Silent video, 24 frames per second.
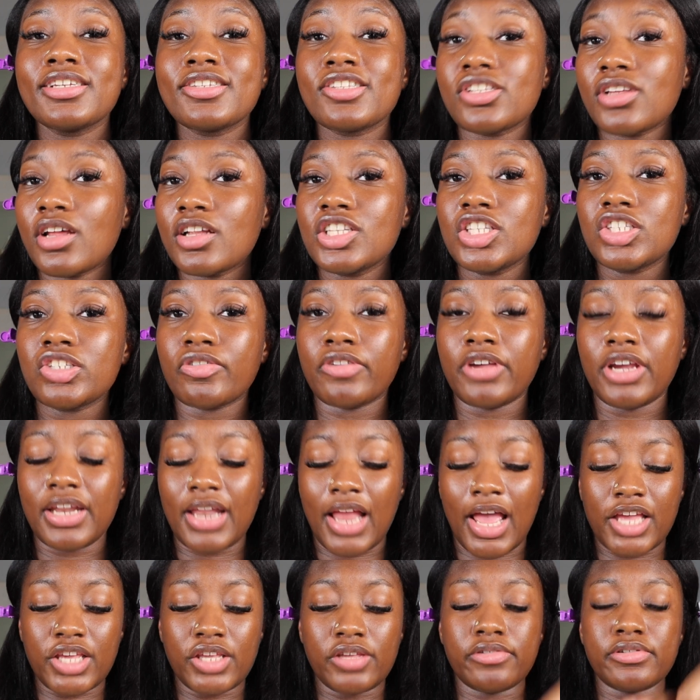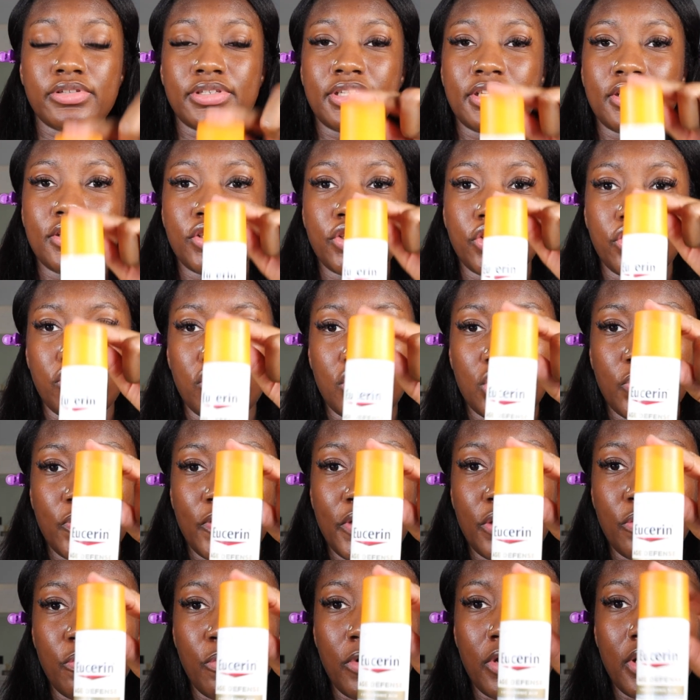sunscreen, I use this
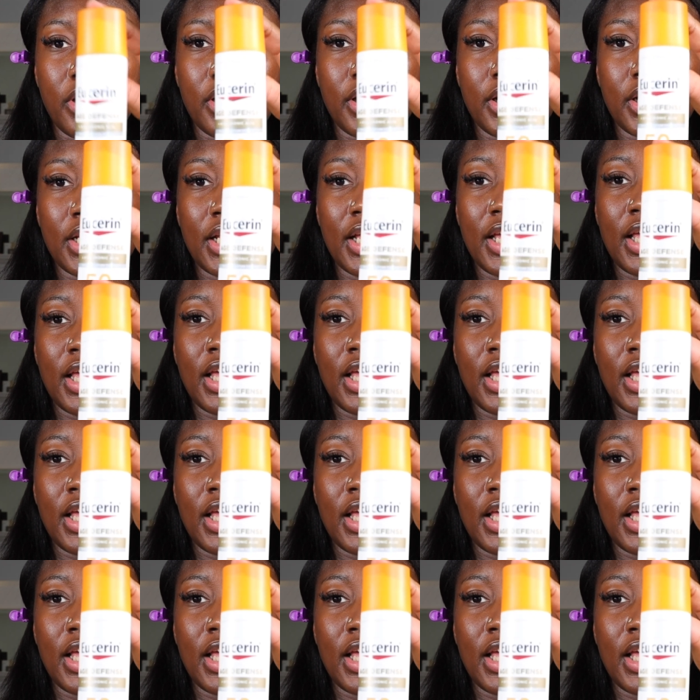Eucerin one.